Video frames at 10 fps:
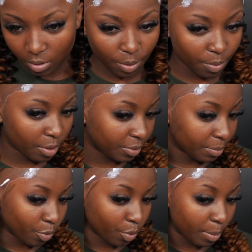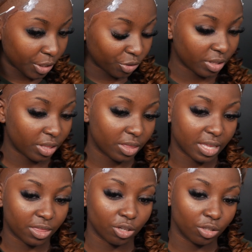You want to make sure
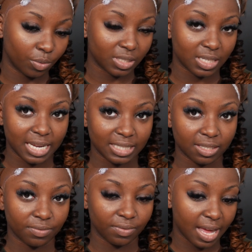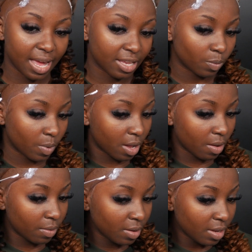that the glue is nice and flat as
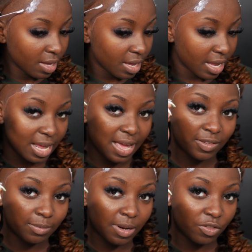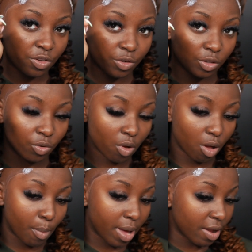well. And I have some leftover glue
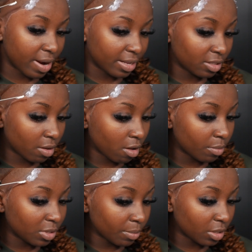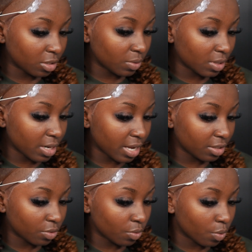on my rat tail comb, so I'm just using
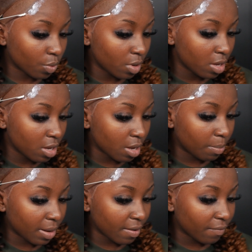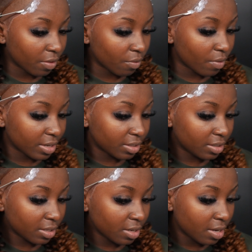that to apply for the
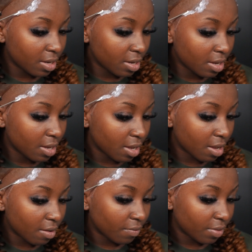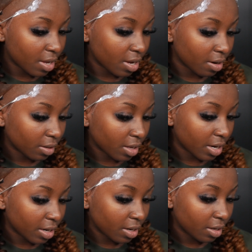rest of the hairline.